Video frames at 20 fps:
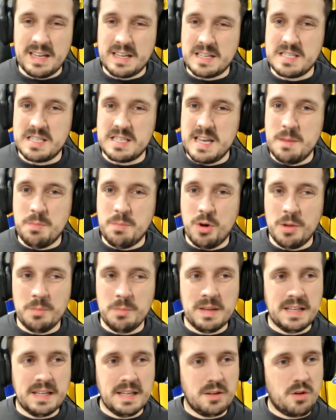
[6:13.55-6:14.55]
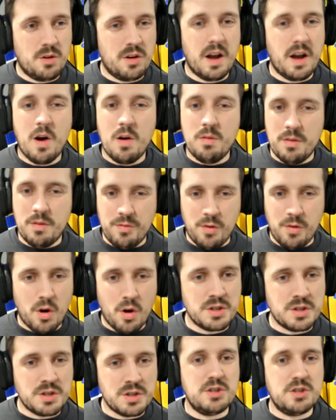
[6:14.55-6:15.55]
You could see by him, he didn't kind of
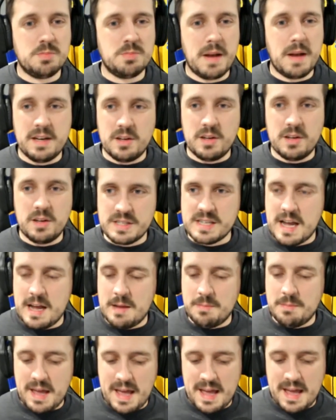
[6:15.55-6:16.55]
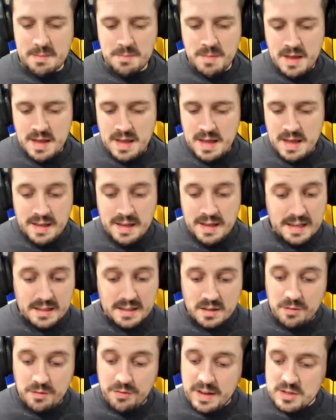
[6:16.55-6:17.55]
overforce it. He just played a nice, calm game. He
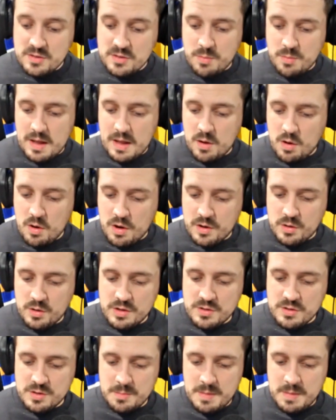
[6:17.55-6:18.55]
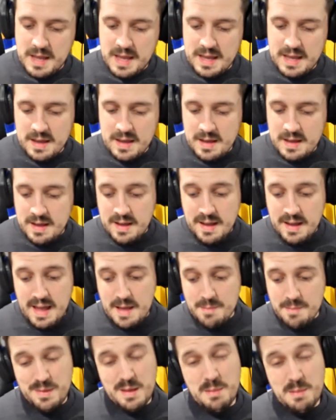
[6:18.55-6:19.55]
had the defence well organised for me.
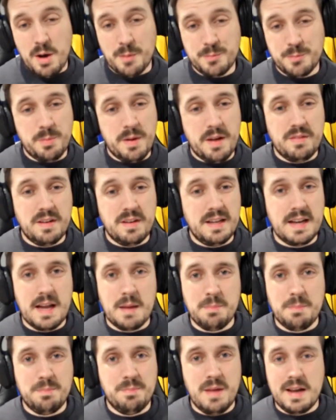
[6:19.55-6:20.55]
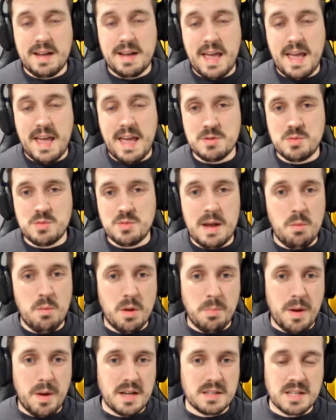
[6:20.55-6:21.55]
He mopped up everything that came his way.
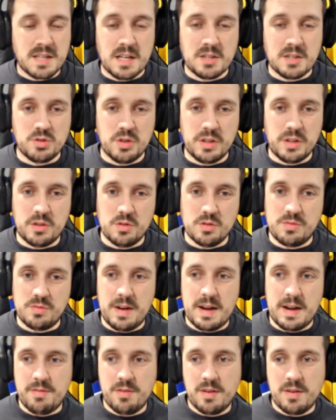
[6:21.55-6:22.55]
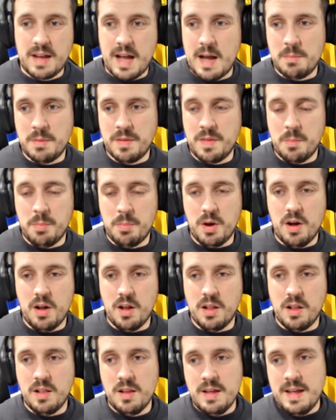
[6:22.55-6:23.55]
What Pascal Struijk does, very calm on the
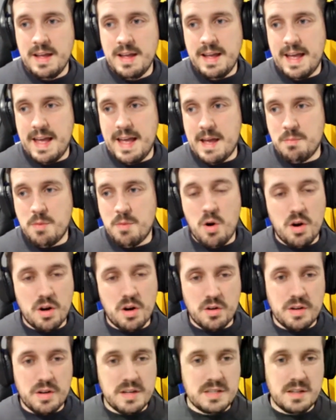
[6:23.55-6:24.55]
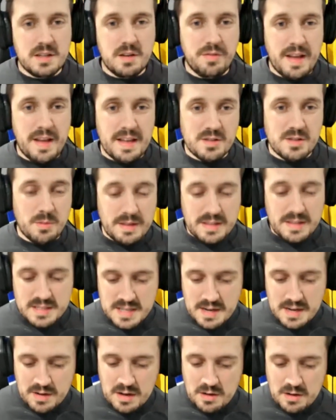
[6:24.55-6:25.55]
ball, organised the defence. I went to
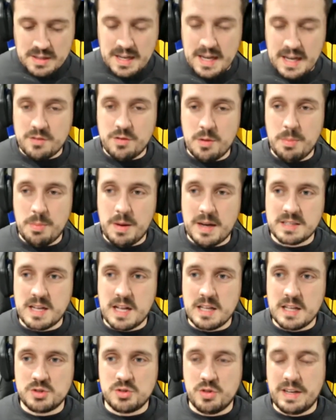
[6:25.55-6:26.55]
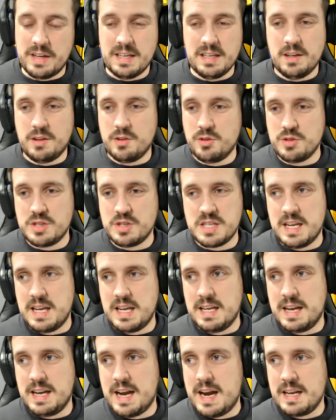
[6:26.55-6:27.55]
7 out of 10 for Pascal Struijk, and you could just
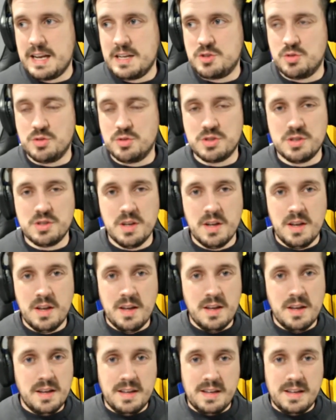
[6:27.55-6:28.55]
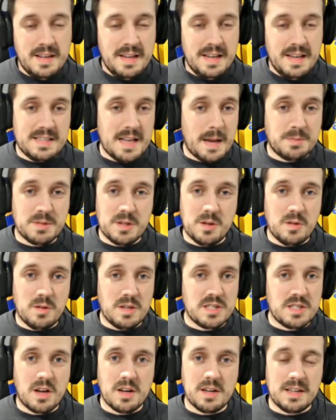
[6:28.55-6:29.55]
see in there, he's
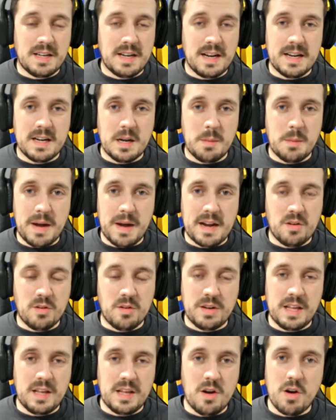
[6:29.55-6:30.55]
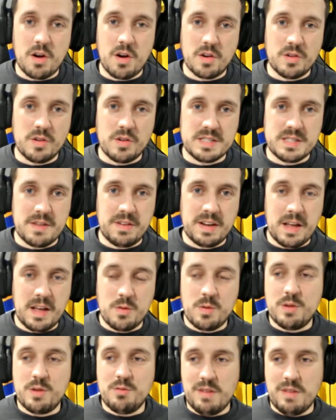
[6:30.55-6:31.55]
absolutely solid in the back line. He organised everything
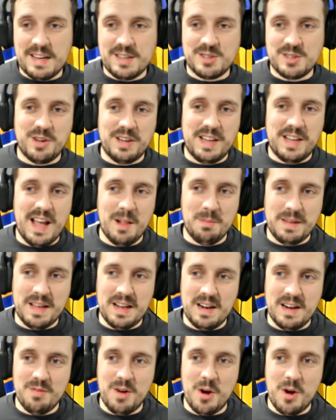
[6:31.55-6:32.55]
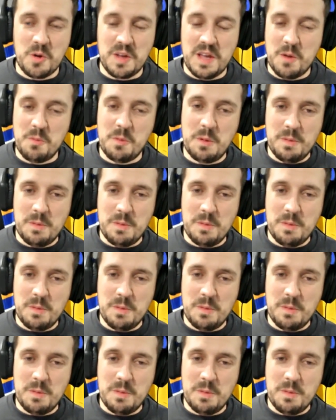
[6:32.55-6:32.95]
out. He really tried to help Gilavogi out.